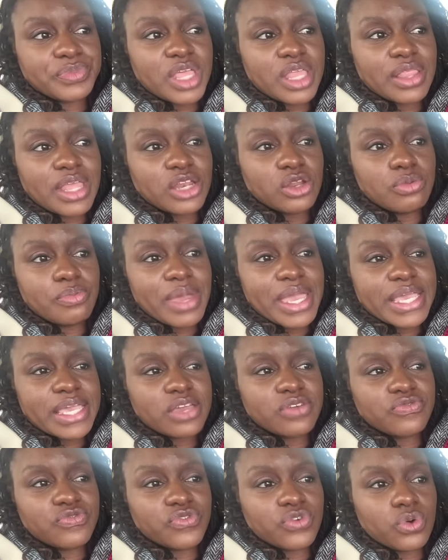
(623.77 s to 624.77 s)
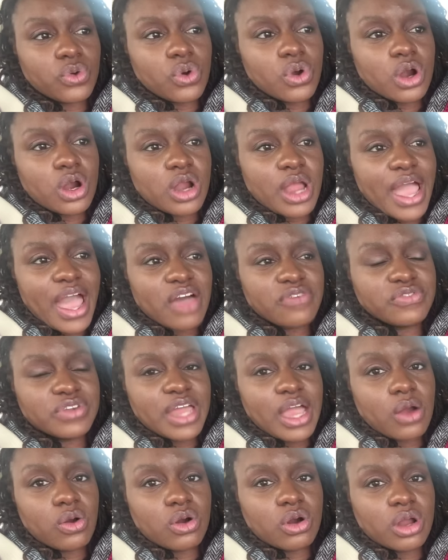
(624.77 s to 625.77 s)
and then you bake it for half
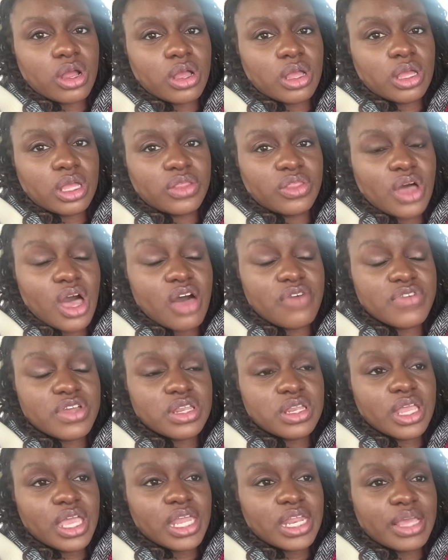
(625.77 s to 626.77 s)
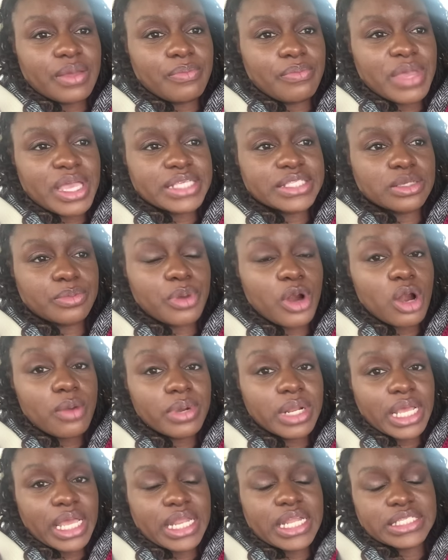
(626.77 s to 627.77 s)
an hour in the oven and it makes it
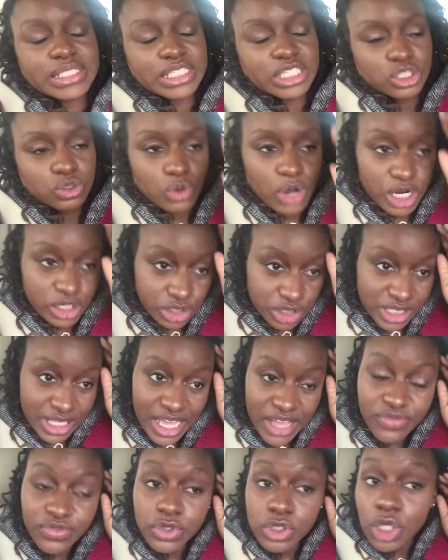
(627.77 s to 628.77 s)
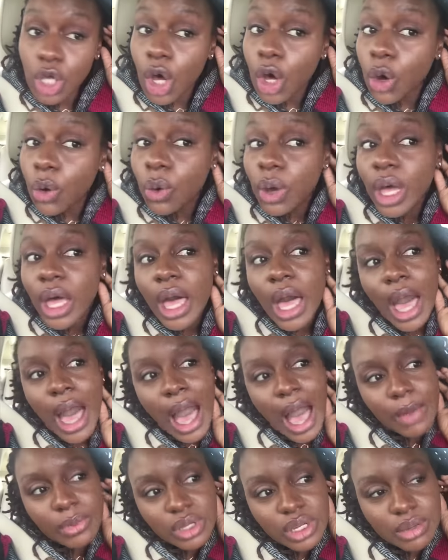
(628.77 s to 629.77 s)
permanent and it's dishwasher safe. So
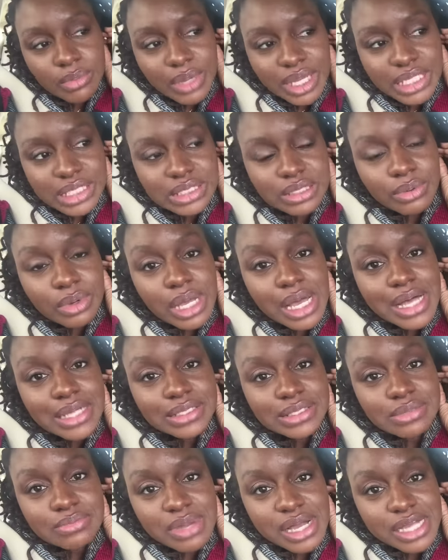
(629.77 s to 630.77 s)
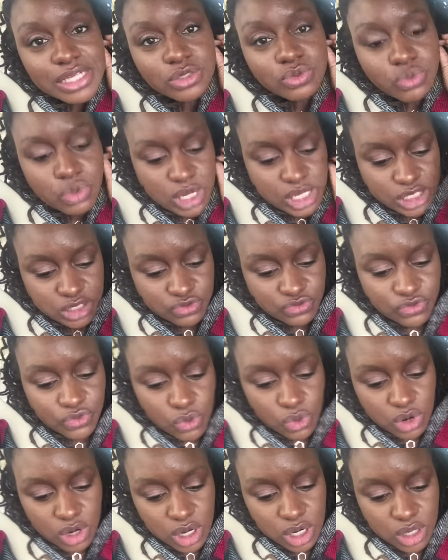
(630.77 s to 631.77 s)
I'm gonna make some customized ones
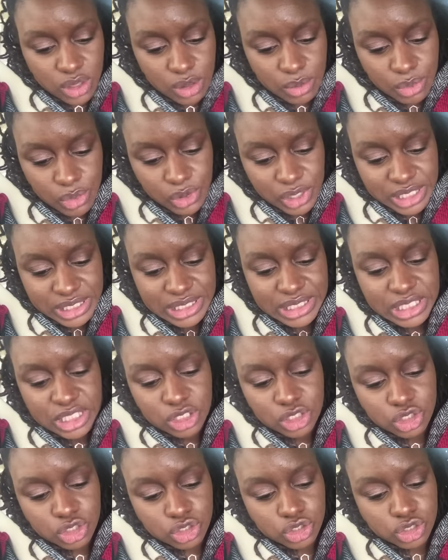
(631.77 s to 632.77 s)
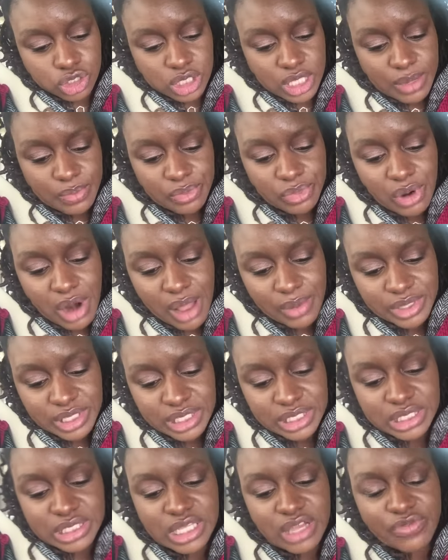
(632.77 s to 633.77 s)
for the boys teachers and probably
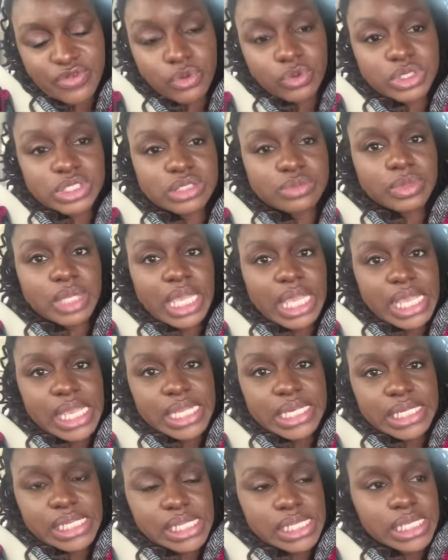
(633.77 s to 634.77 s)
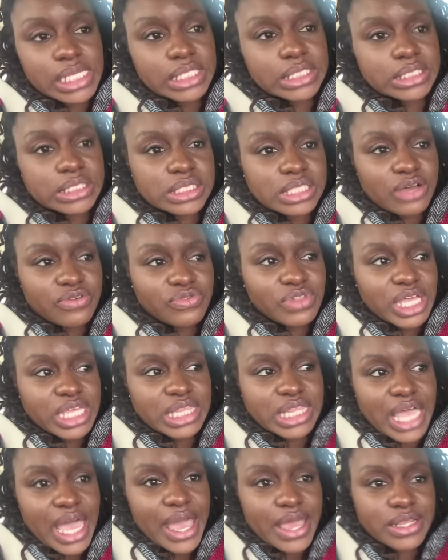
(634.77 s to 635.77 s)
stuff it with some candy and stuff
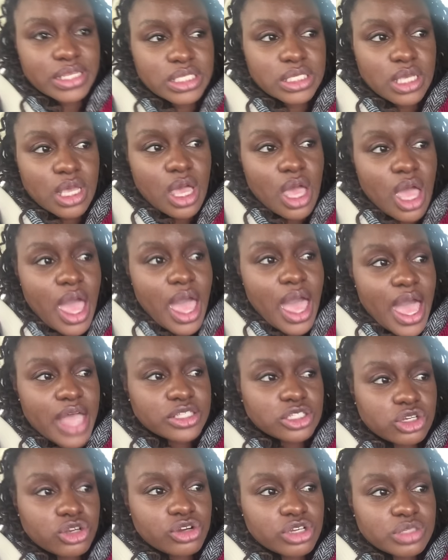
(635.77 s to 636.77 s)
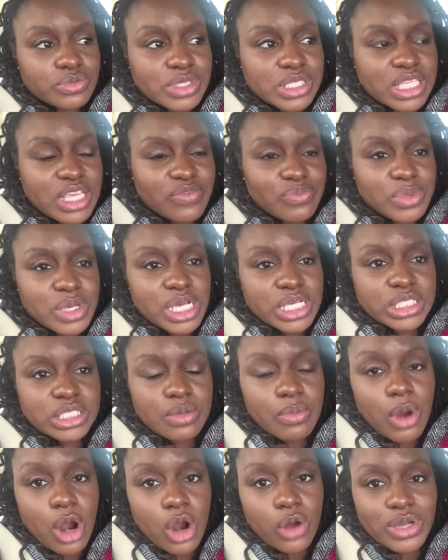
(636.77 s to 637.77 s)
like that as a Christmas gift because
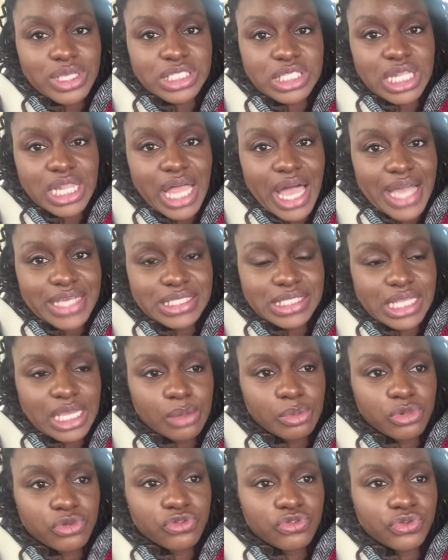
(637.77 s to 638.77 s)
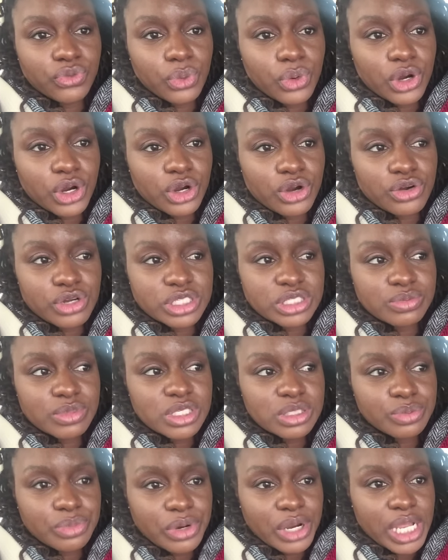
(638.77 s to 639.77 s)
tomorrow is the last day before
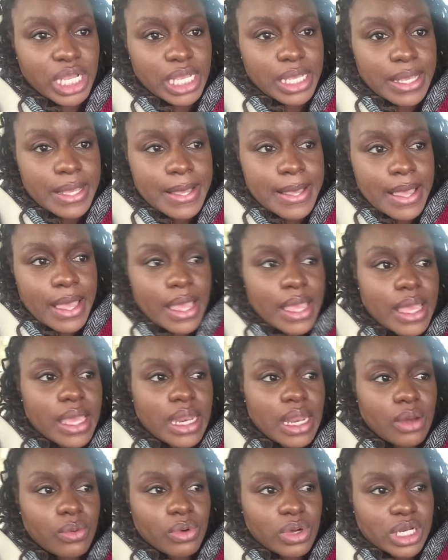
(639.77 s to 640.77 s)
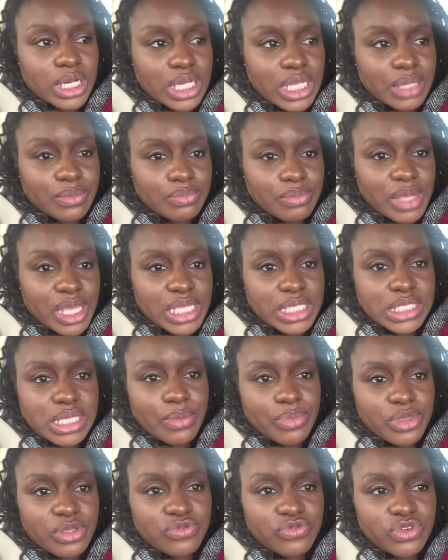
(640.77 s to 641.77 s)
Christmas break and I wanted to make
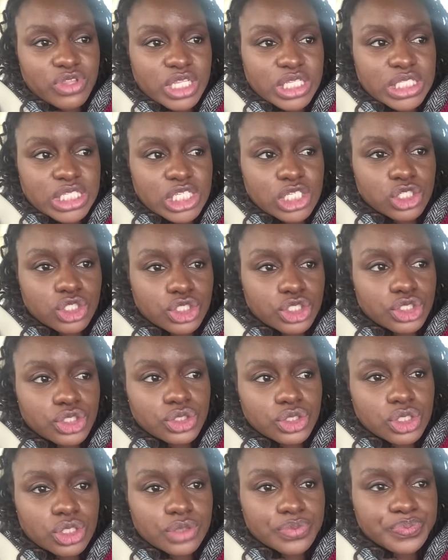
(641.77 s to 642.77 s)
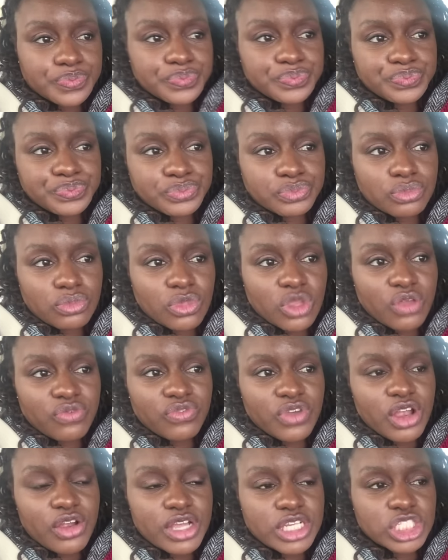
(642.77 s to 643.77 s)
something for the teachers.
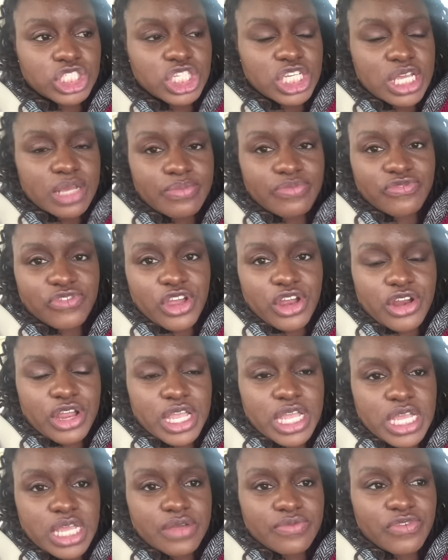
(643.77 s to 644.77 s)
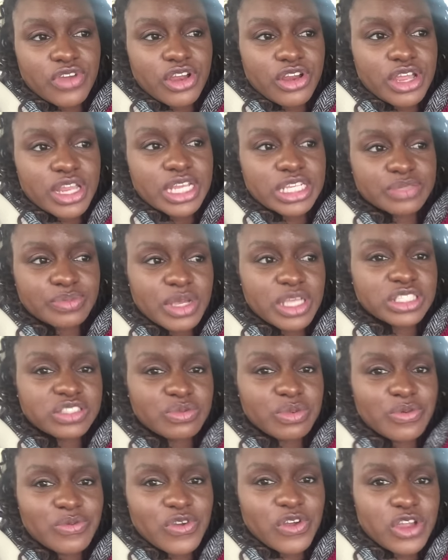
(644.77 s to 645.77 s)
Very cheap, very, very
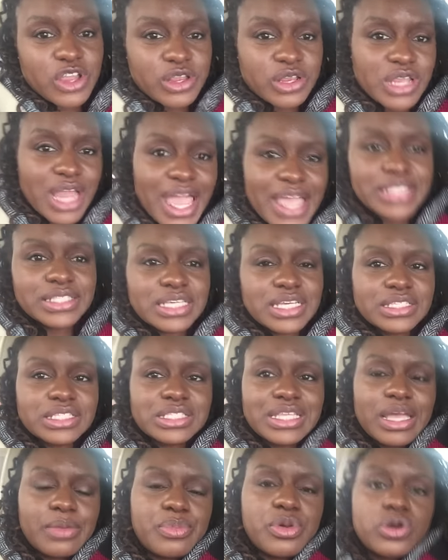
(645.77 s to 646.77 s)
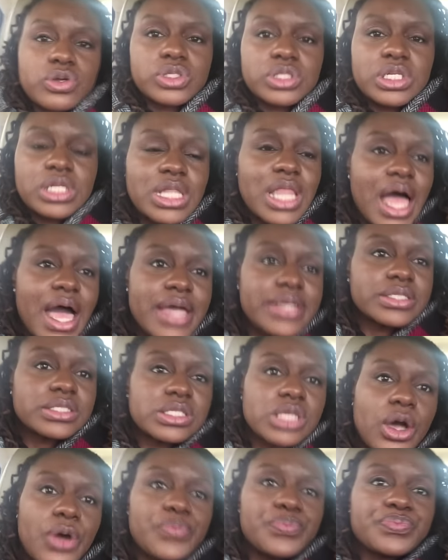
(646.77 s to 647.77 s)
inexpensive, but very nice because it's like
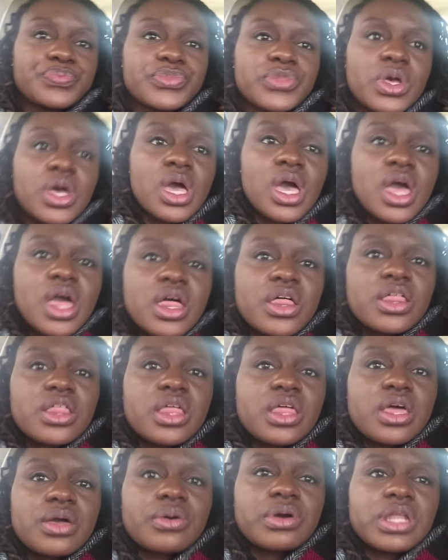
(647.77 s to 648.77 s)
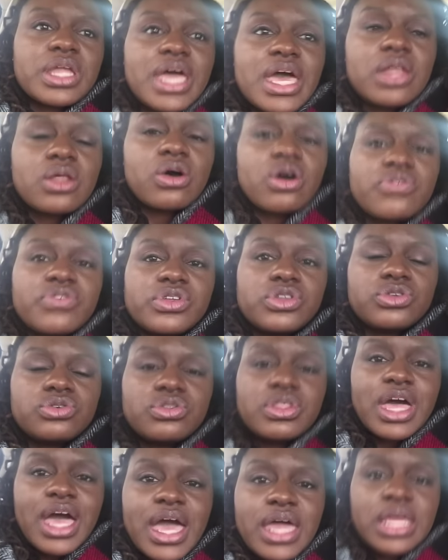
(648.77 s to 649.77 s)
personalized. So I'm gonna head off and
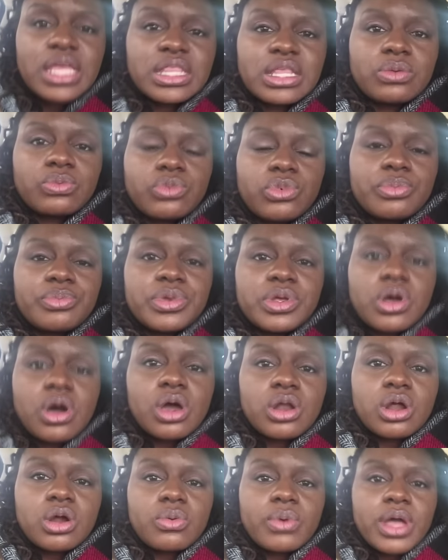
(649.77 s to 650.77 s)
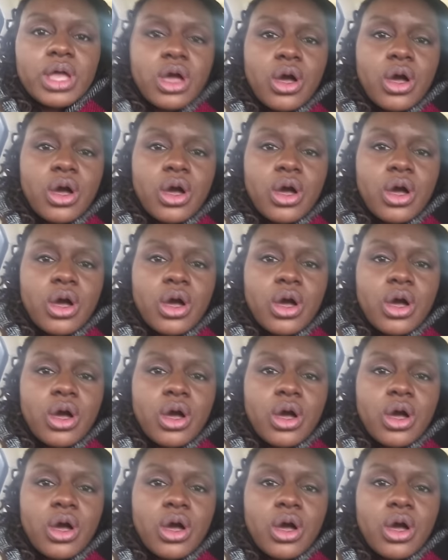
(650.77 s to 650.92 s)
do that and then we'll be on our way